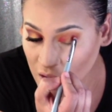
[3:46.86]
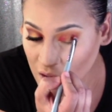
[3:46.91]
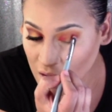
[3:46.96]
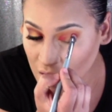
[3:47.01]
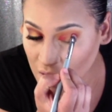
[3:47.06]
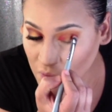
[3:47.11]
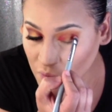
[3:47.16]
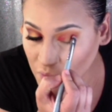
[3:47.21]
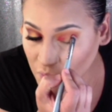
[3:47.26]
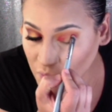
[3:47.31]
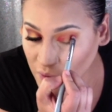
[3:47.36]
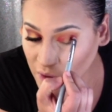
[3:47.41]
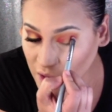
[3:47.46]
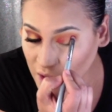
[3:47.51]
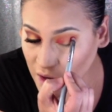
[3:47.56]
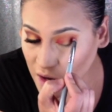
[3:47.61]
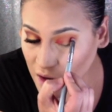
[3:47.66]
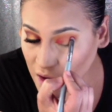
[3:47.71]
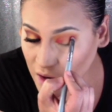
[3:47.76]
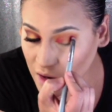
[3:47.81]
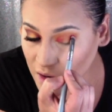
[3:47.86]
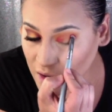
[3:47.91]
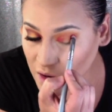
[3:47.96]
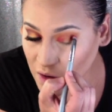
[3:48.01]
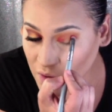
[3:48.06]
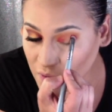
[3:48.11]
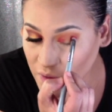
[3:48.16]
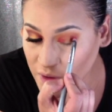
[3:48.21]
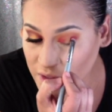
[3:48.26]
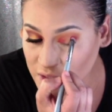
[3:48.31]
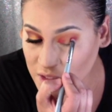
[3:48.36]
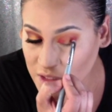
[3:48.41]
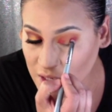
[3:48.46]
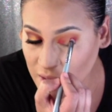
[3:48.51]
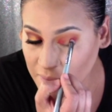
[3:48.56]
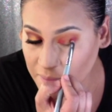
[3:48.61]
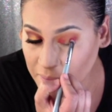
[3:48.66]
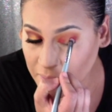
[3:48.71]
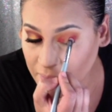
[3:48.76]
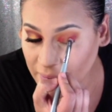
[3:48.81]
and we are going to
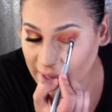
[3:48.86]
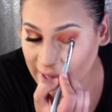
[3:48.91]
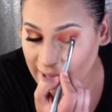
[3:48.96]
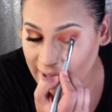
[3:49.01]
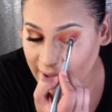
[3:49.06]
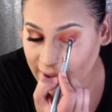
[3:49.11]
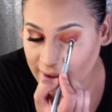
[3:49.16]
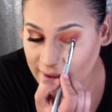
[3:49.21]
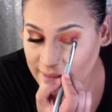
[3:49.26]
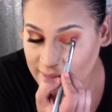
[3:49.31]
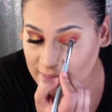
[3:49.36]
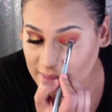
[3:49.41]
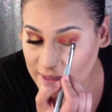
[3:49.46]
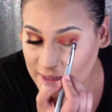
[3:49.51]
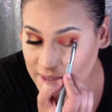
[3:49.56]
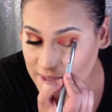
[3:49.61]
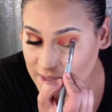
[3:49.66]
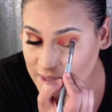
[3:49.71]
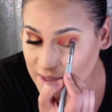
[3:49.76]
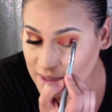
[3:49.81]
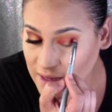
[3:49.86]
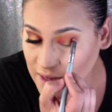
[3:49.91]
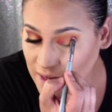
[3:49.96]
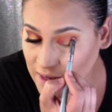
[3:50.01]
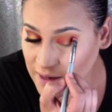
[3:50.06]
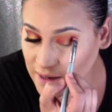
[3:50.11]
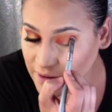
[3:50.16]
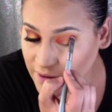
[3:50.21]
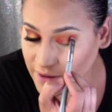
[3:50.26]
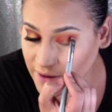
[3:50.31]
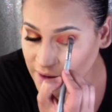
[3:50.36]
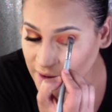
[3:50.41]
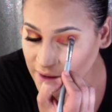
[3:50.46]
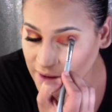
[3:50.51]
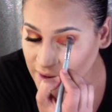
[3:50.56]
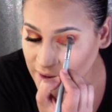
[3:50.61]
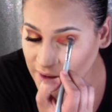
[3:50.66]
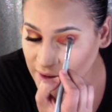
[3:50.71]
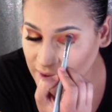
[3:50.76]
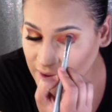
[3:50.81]
pack this color
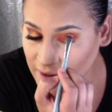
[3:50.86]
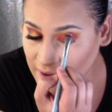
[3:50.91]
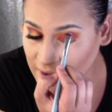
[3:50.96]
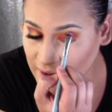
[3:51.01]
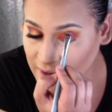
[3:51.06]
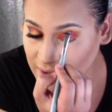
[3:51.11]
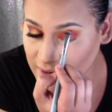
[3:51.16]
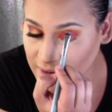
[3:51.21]
on.